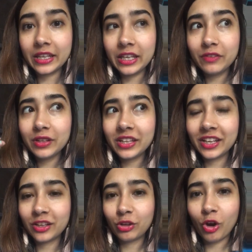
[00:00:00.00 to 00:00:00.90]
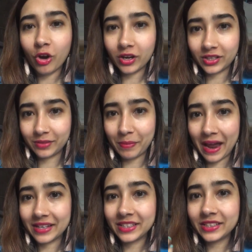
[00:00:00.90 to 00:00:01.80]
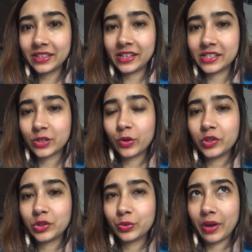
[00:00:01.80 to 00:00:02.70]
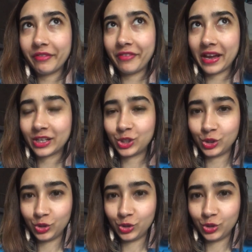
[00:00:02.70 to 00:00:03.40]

even their thought pattern is going to affect